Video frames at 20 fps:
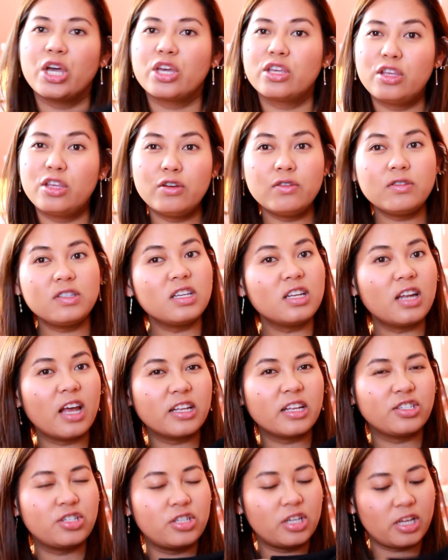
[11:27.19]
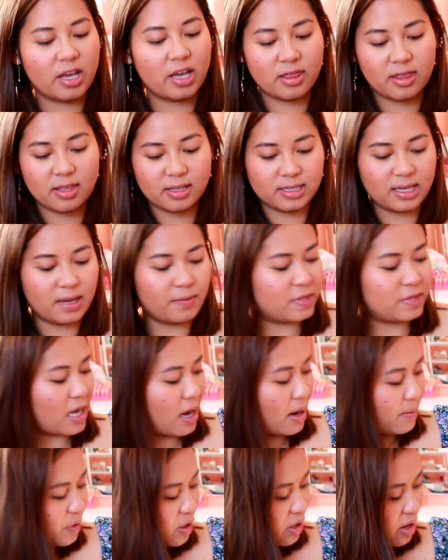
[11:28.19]
cute and edgy at the same
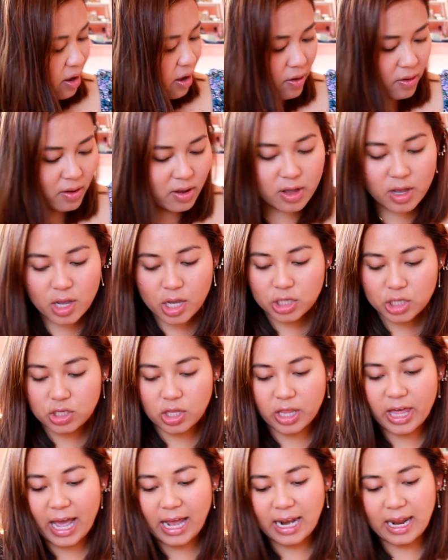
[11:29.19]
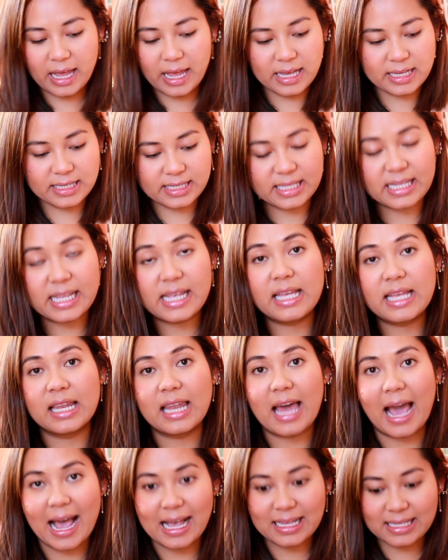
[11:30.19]
time, you know? So that is the
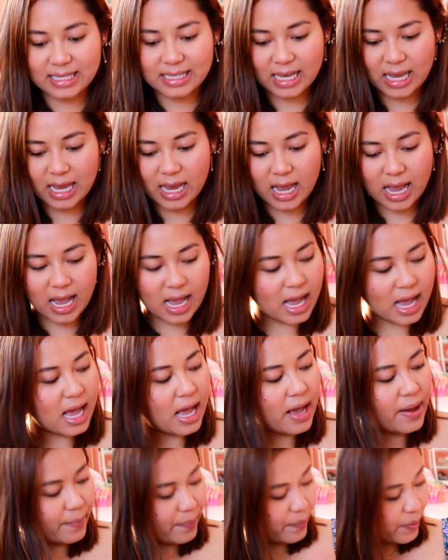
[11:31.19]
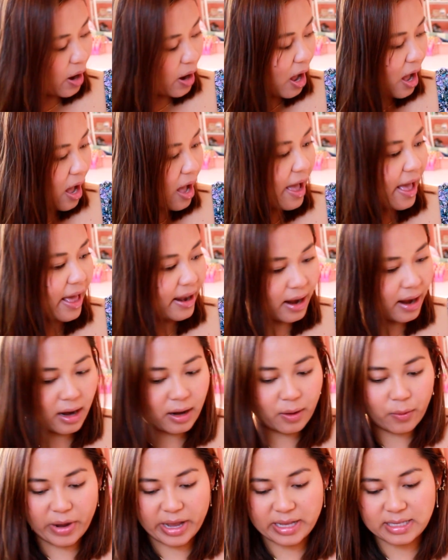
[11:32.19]
last bra and
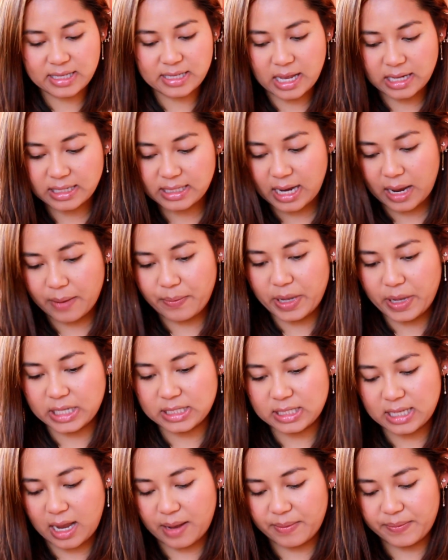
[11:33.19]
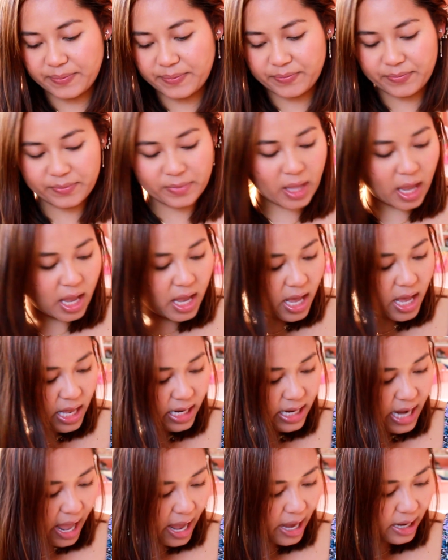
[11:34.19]
underwear set I picked up.
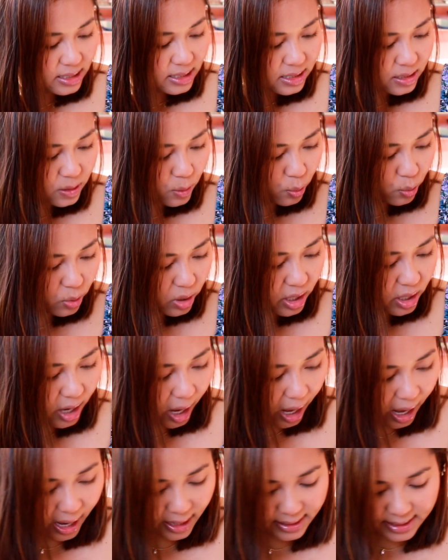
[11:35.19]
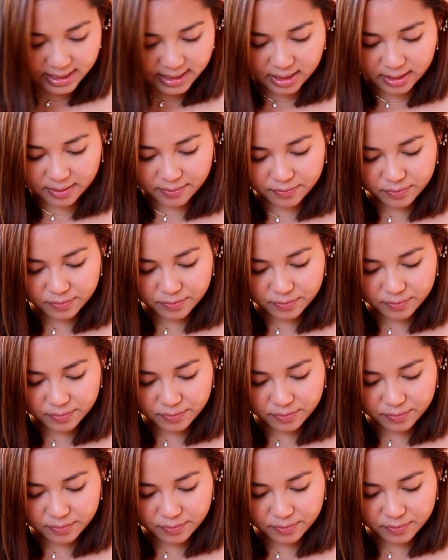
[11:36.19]
Next, we got,